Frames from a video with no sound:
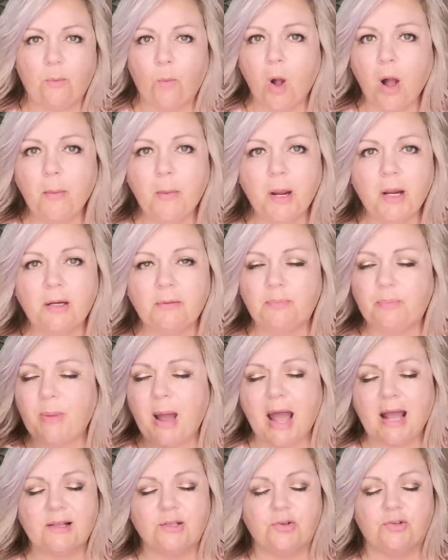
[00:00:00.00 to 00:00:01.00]
Walmart
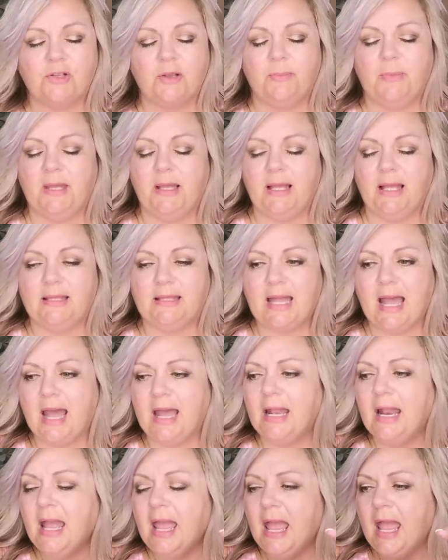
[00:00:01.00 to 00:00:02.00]
box or something like
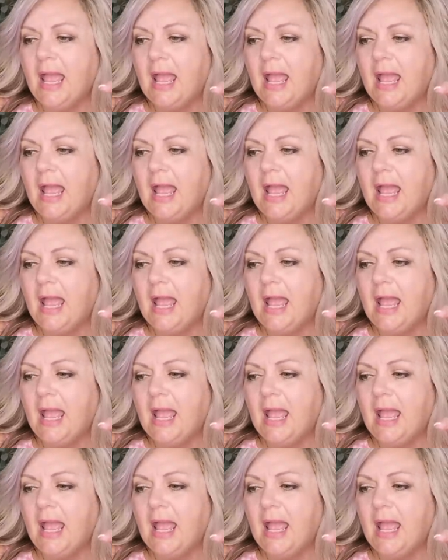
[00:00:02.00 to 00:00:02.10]
that.